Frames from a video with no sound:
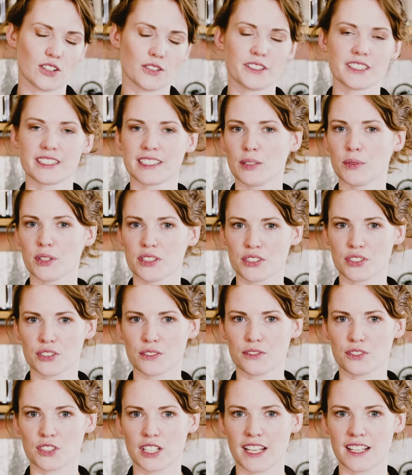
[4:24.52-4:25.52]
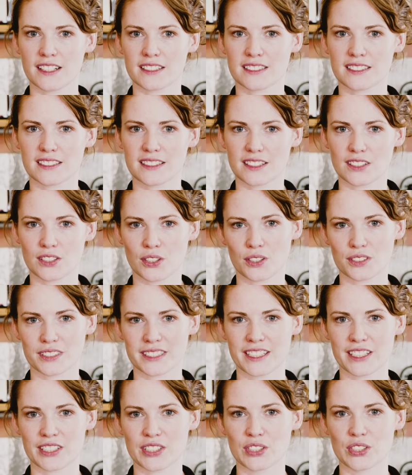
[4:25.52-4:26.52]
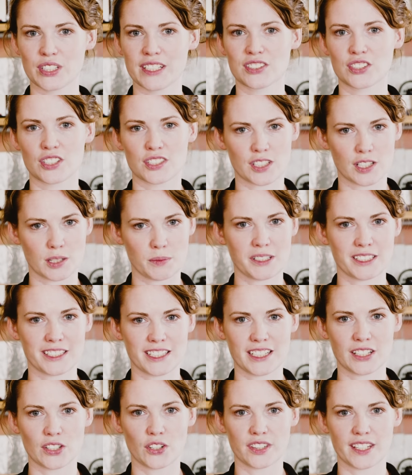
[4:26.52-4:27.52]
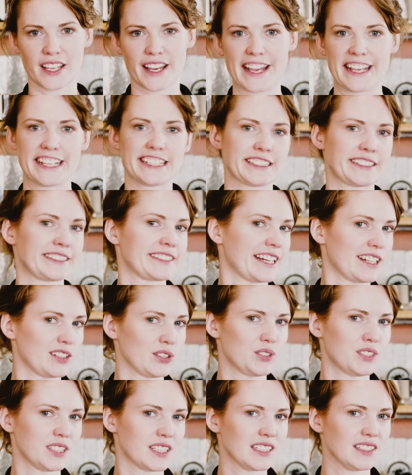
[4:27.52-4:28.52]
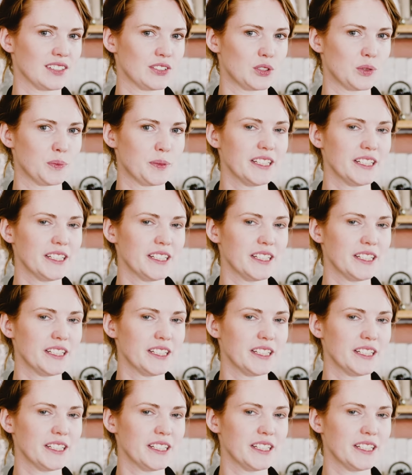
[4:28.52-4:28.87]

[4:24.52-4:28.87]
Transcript: Obviously, once you've shaked the cocktail, it's just gonna be sitting on the ice and diluting a little